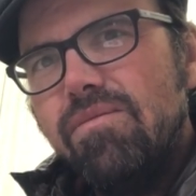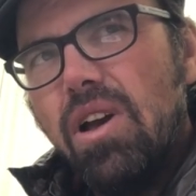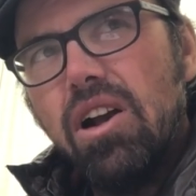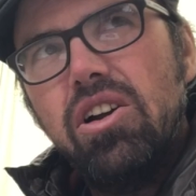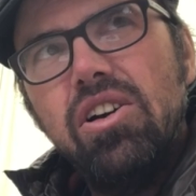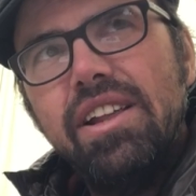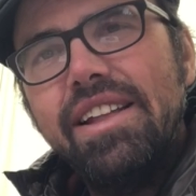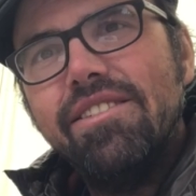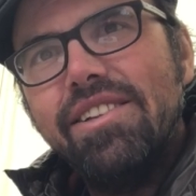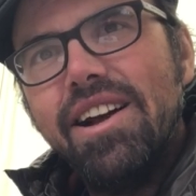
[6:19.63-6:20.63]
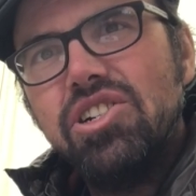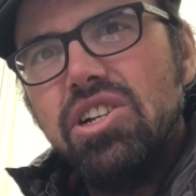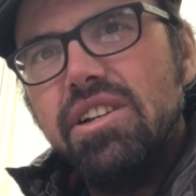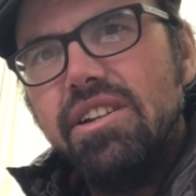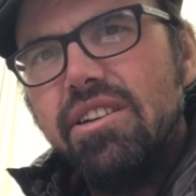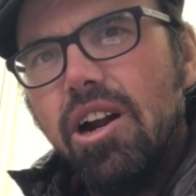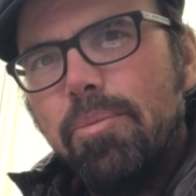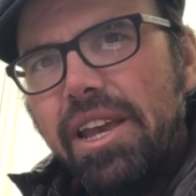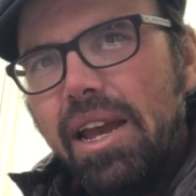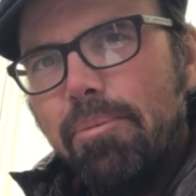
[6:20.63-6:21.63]
a good introduction to
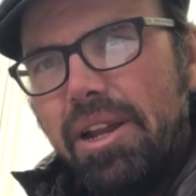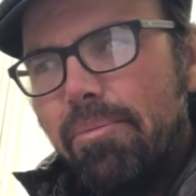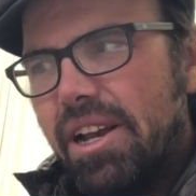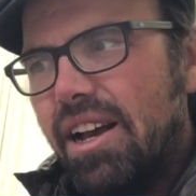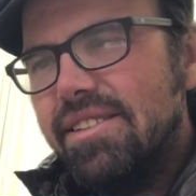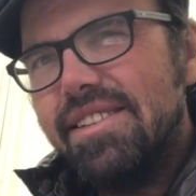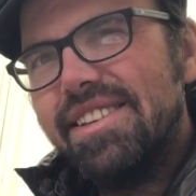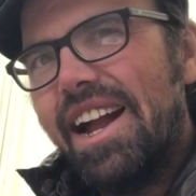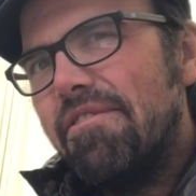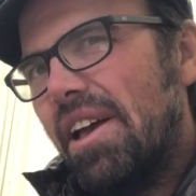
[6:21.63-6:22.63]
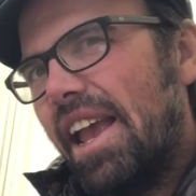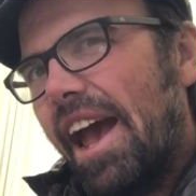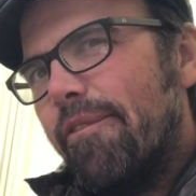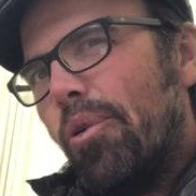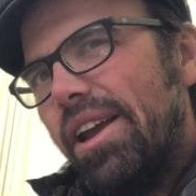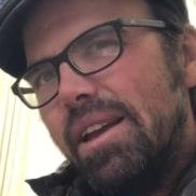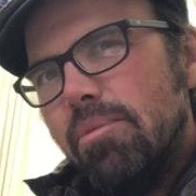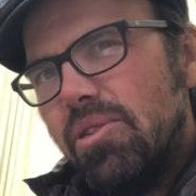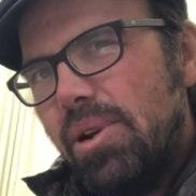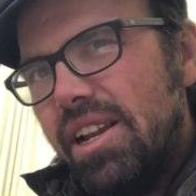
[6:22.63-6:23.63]
tarp camping because it's kind of like halfway in
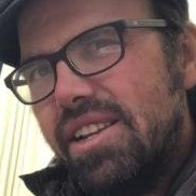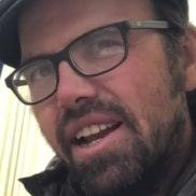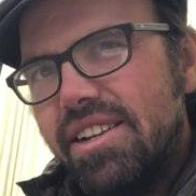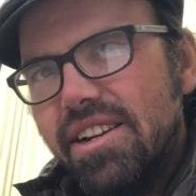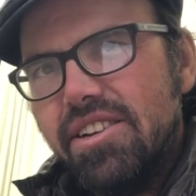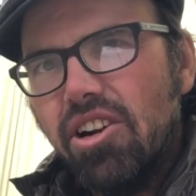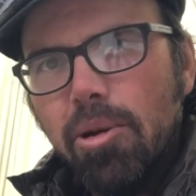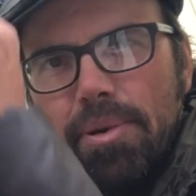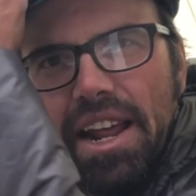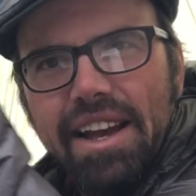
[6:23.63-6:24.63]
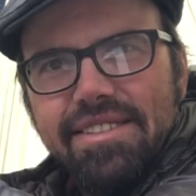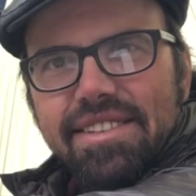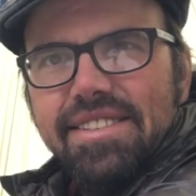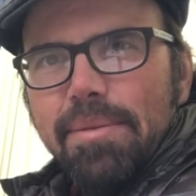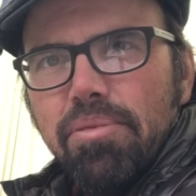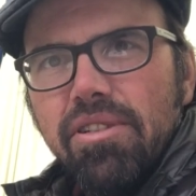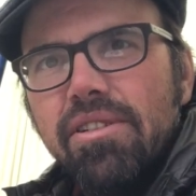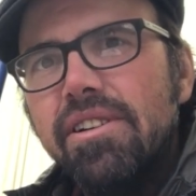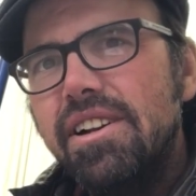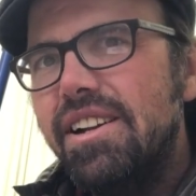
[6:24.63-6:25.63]
between a tent and a tarp. It has the
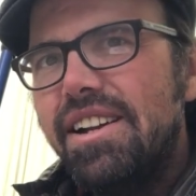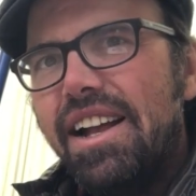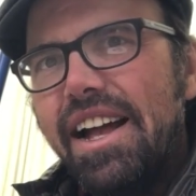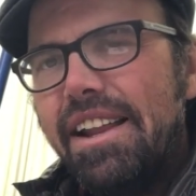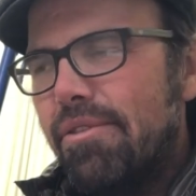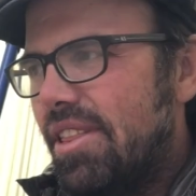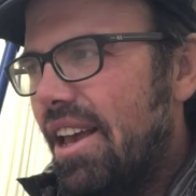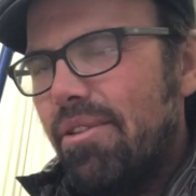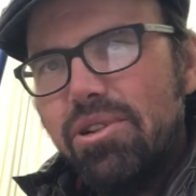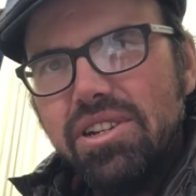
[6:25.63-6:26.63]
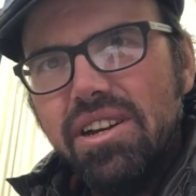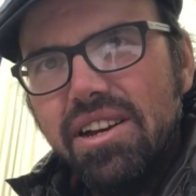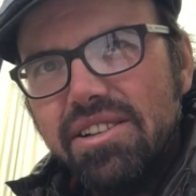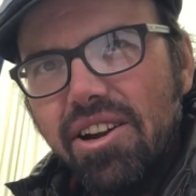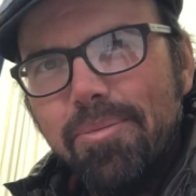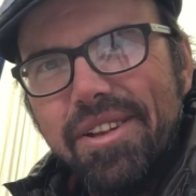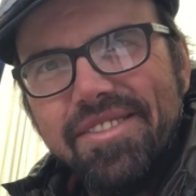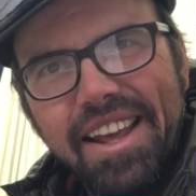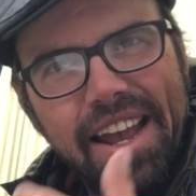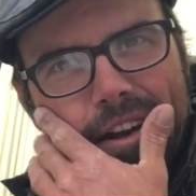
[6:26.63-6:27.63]
zipper and everything, which a tarp
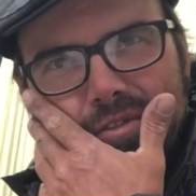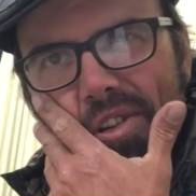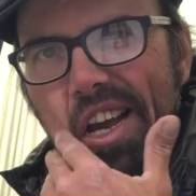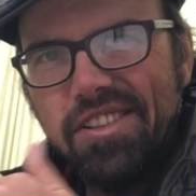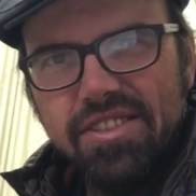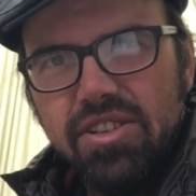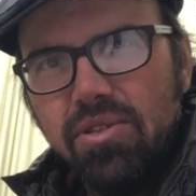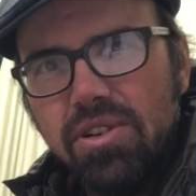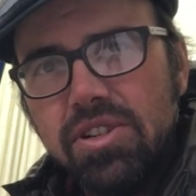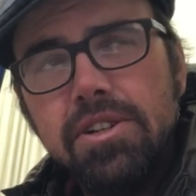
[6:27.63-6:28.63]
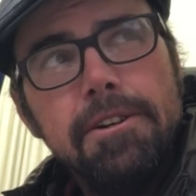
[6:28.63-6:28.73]
doesn't have, so it has the doors.